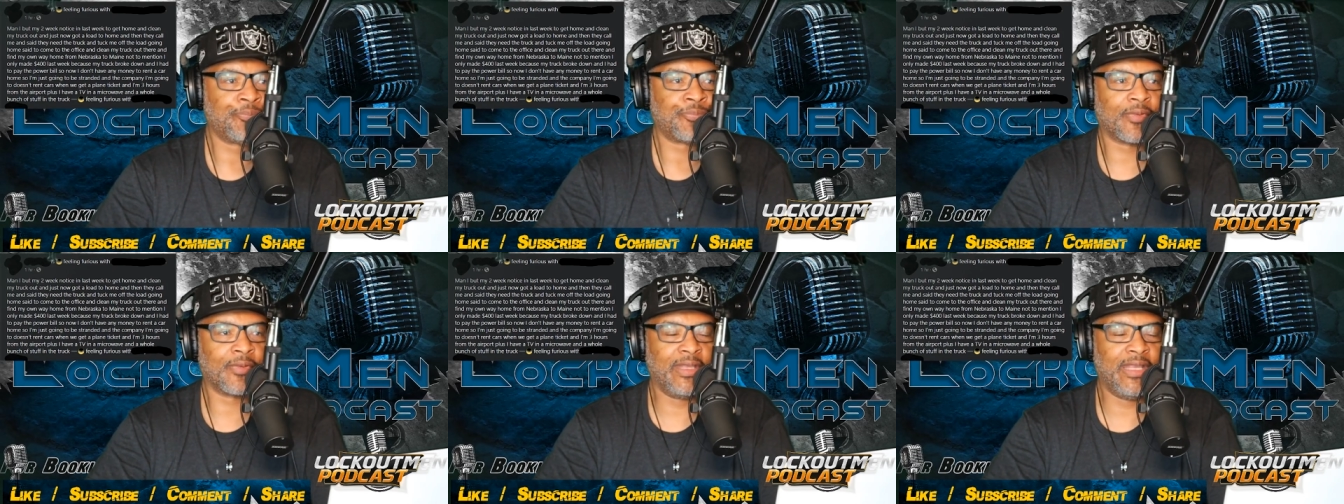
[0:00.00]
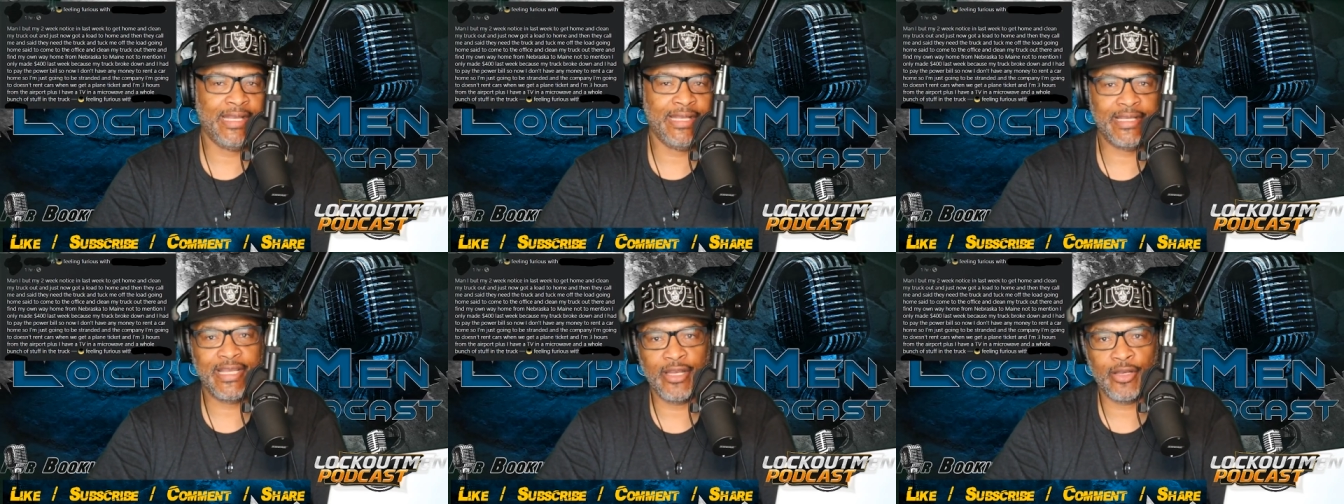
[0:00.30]

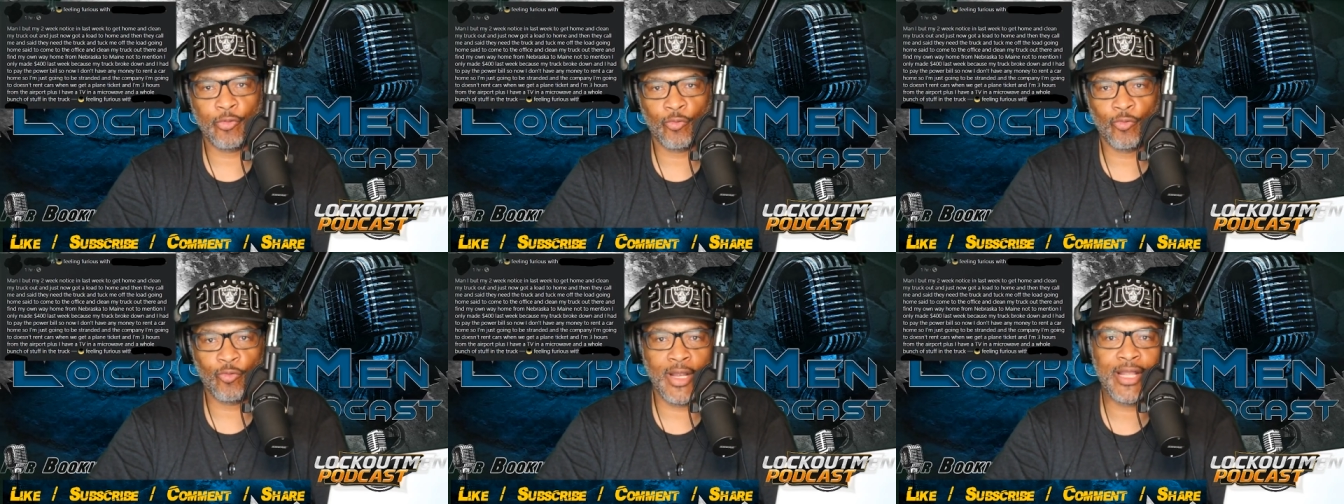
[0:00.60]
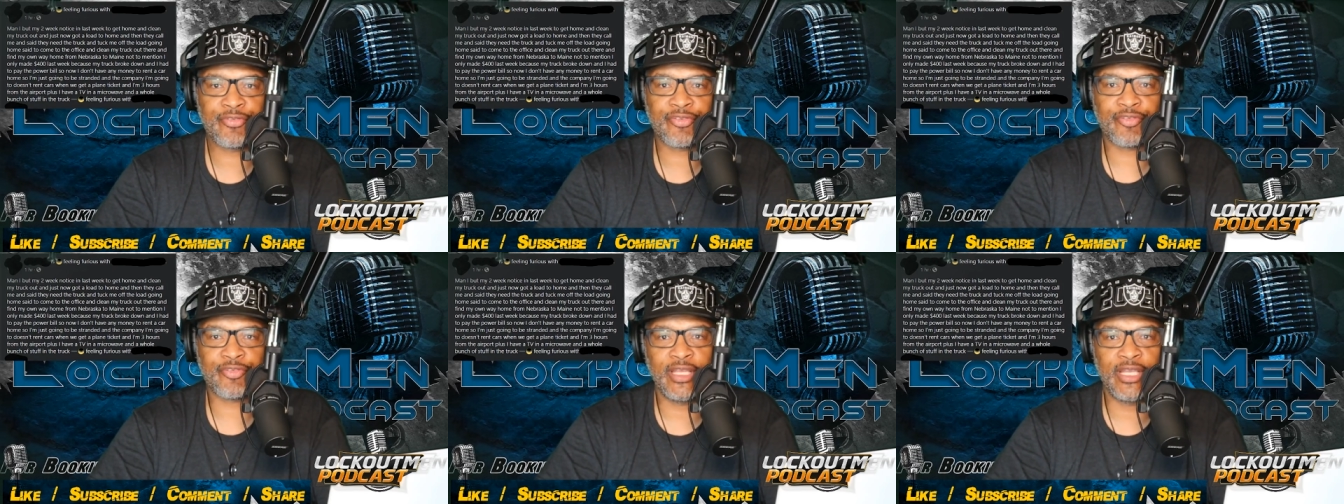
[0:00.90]
and get
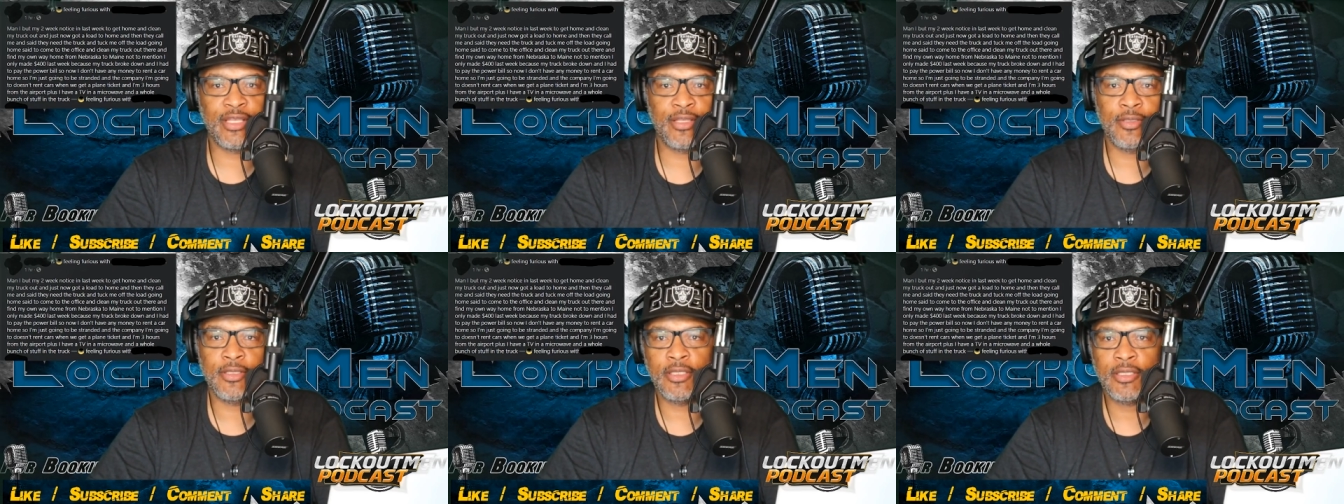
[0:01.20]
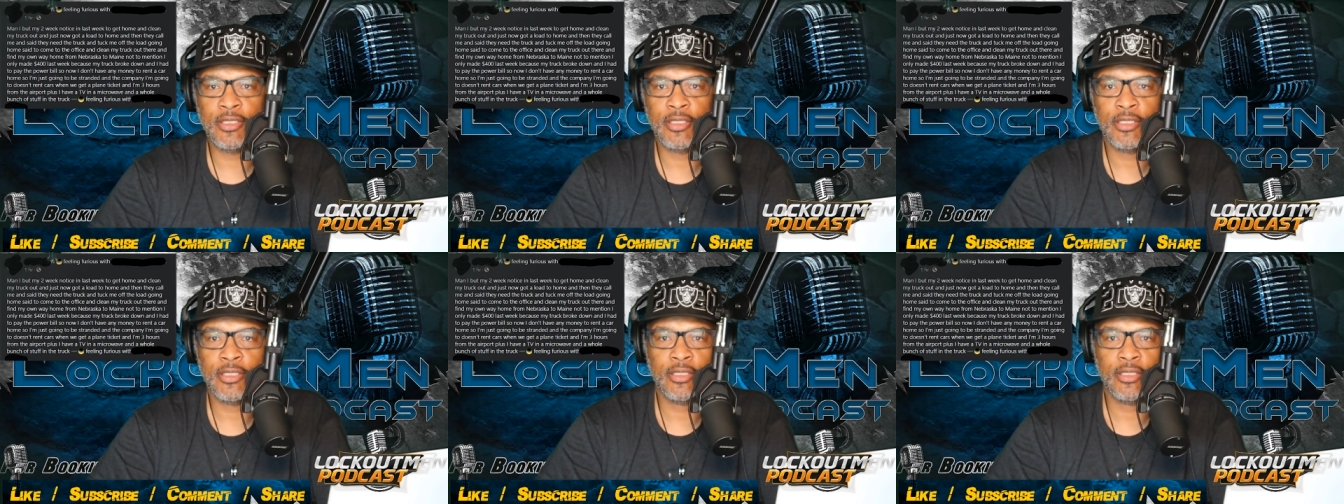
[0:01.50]
arrested,
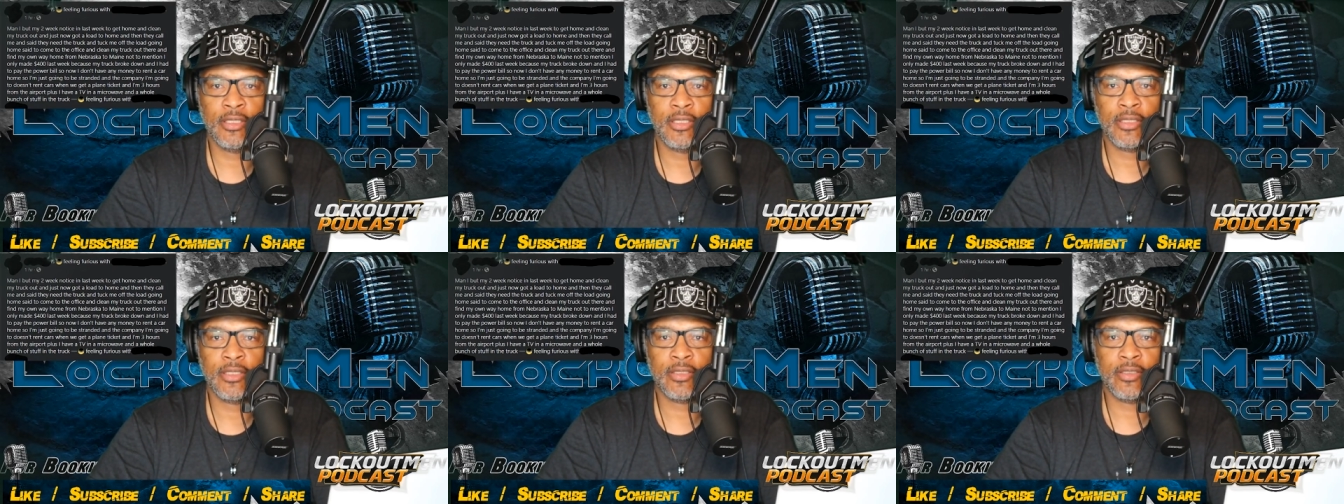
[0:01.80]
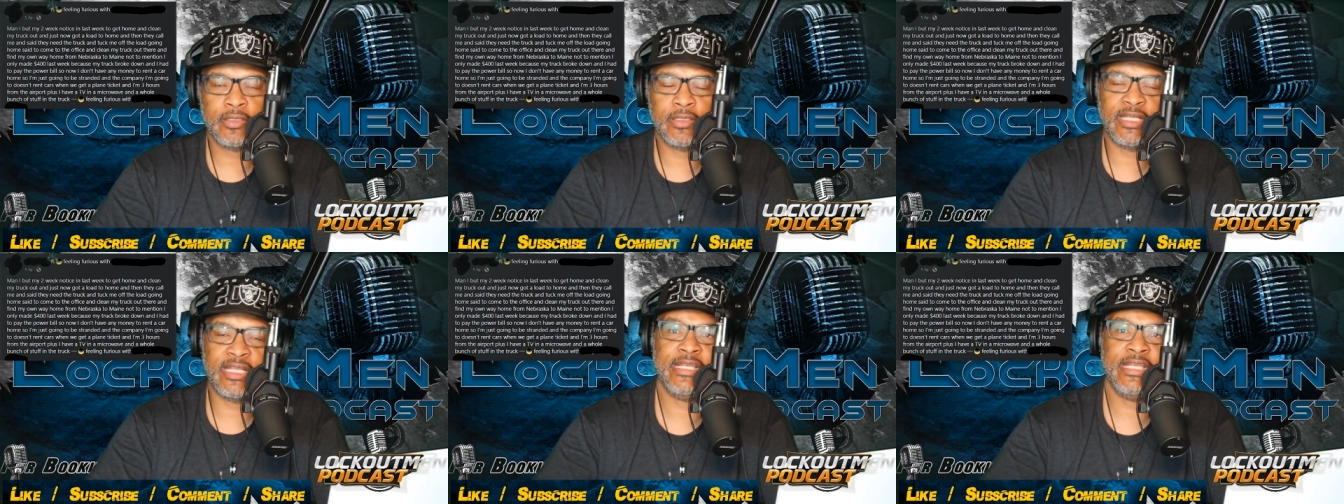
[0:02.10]

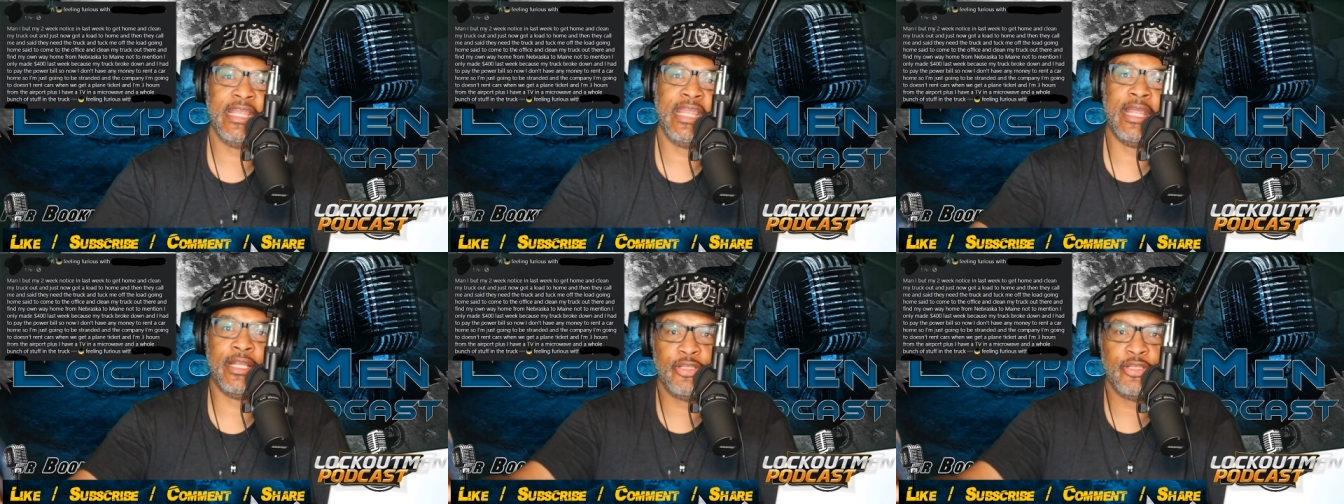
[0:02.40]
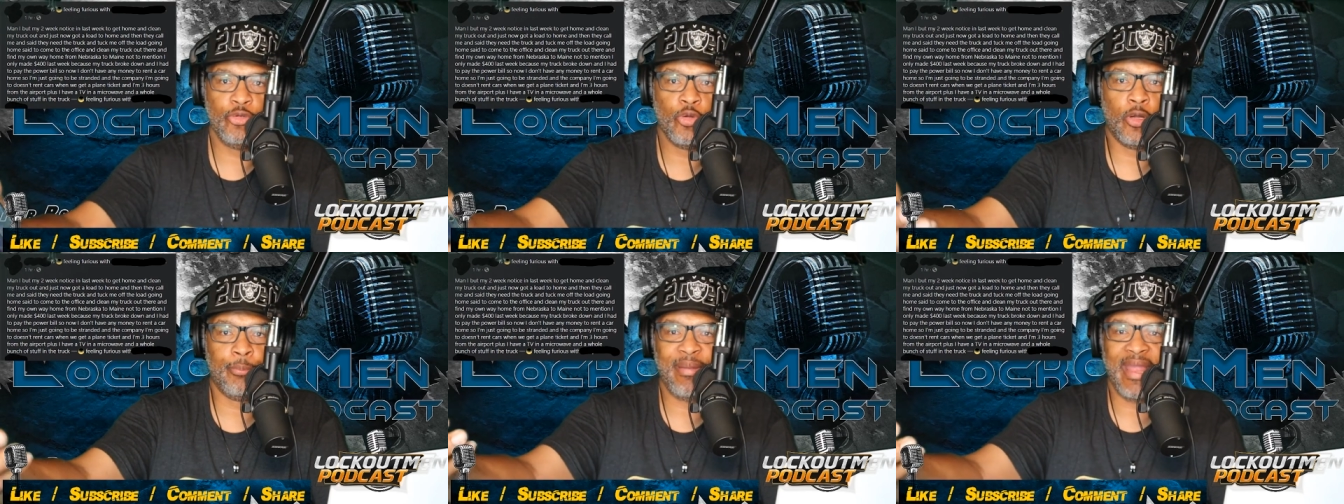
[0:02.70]
then yeah,
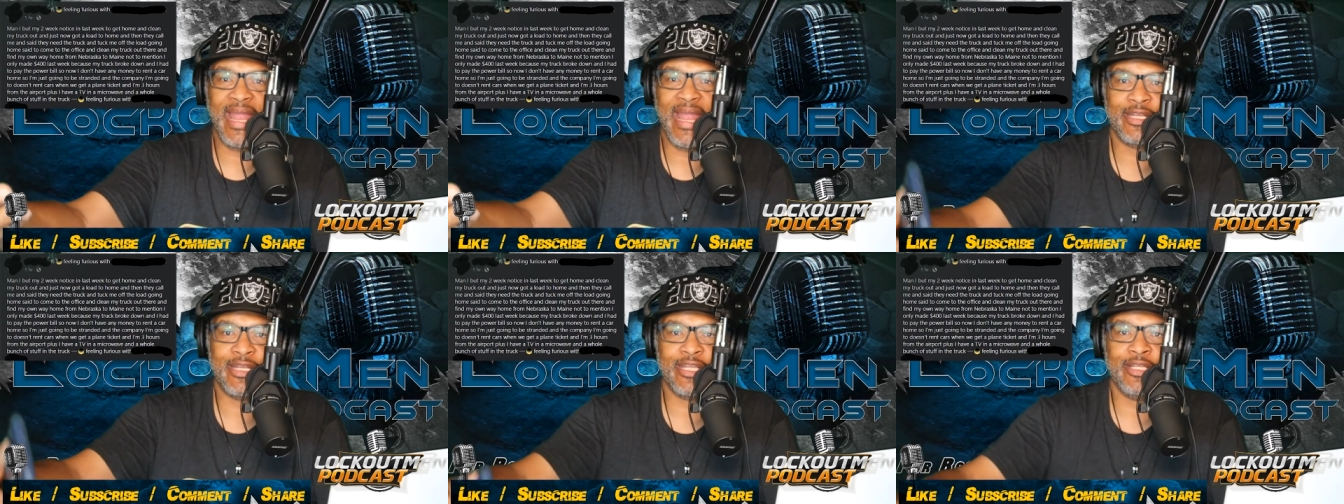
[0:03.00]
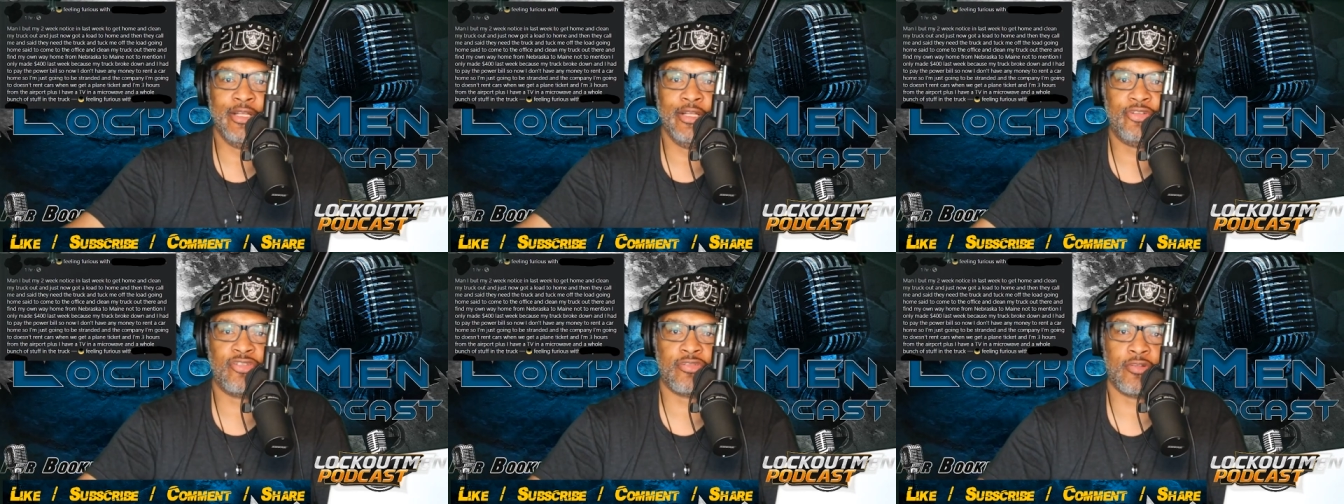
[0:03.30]
you
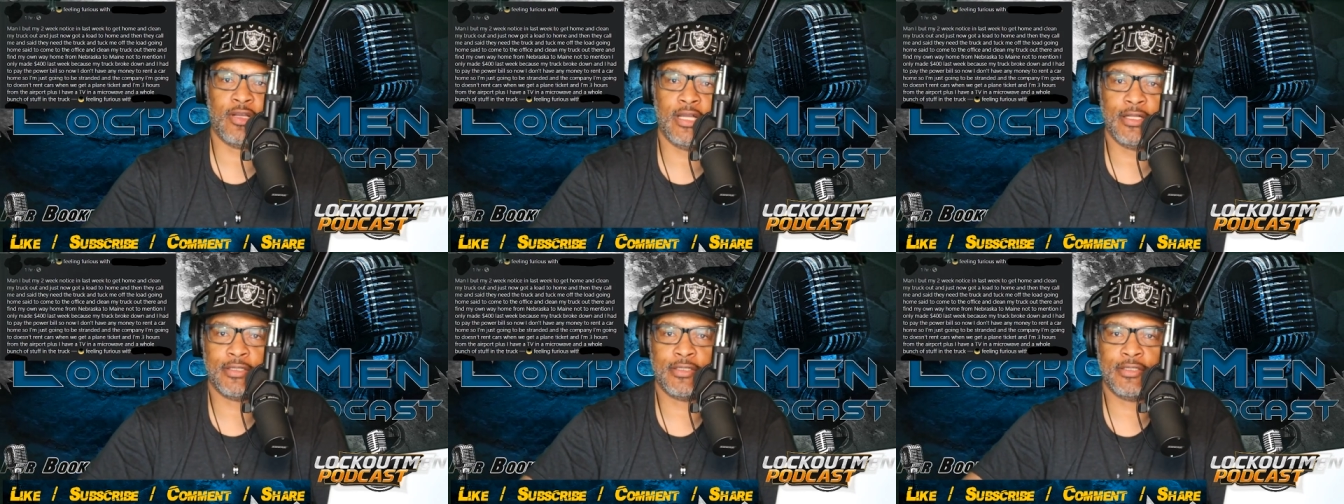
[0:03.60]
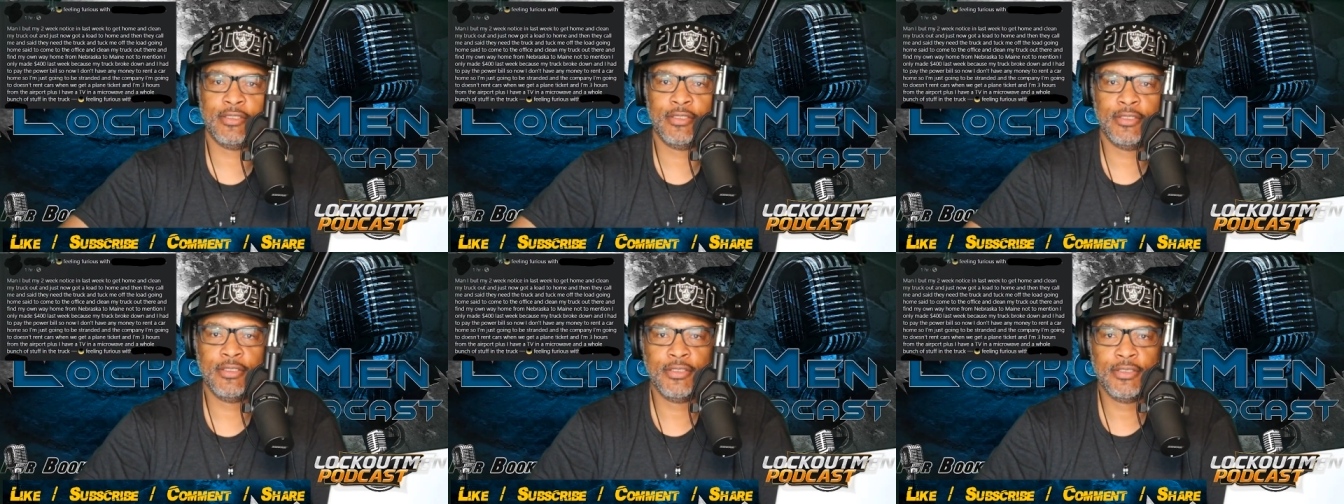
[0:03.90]
abandon the truck.